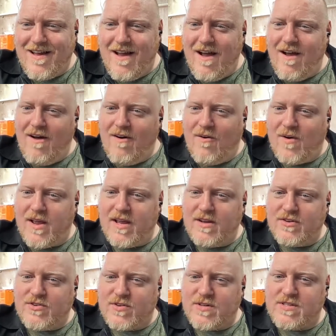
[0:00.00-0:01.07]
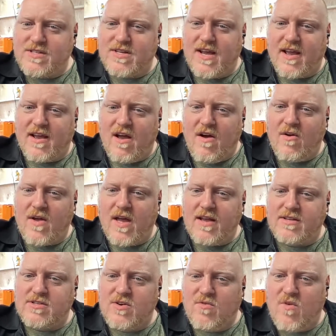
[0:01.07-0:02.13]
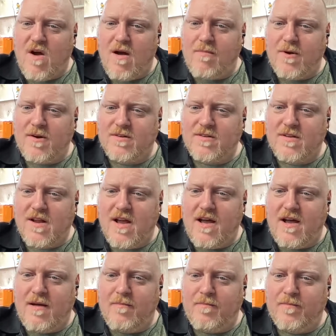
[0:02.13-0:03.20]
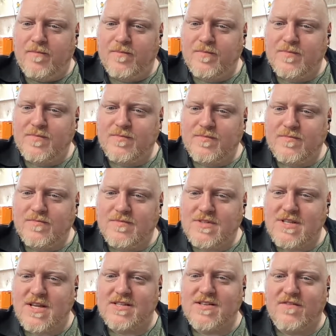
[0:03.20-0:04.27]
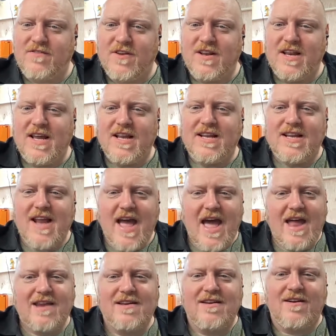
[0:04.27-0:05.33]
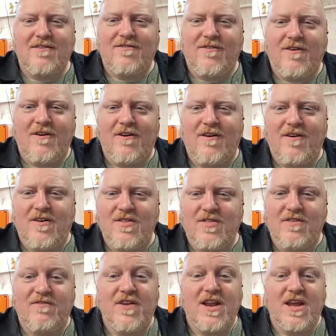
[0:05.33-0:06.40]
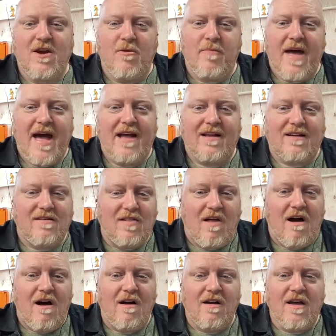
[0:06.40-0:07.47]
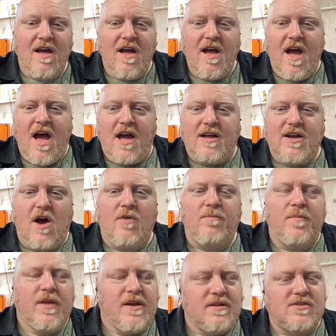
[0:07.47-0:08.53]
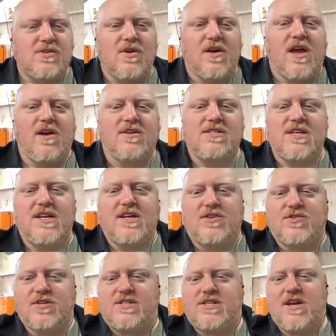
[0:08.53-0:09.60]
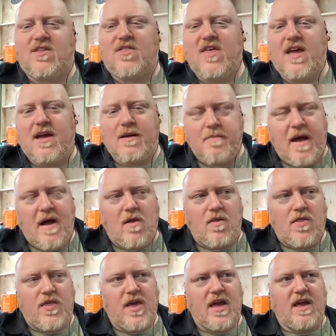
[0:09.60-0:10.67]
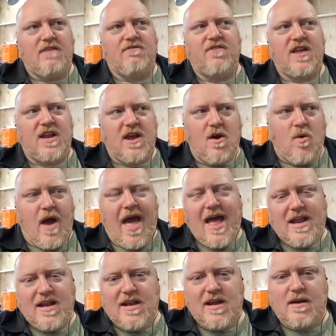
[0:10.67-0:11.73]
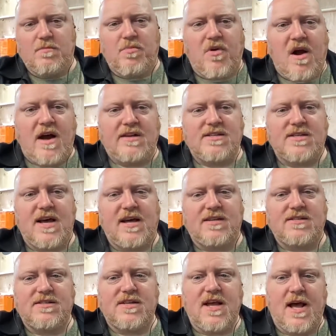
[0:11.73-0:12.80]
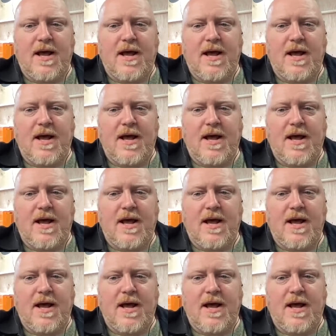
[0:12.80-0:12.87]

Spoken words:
Oh, interesting. Okay, so Robert says if you need an editor for the Video Bat vlog. So here's an interesting thing about the video editing process.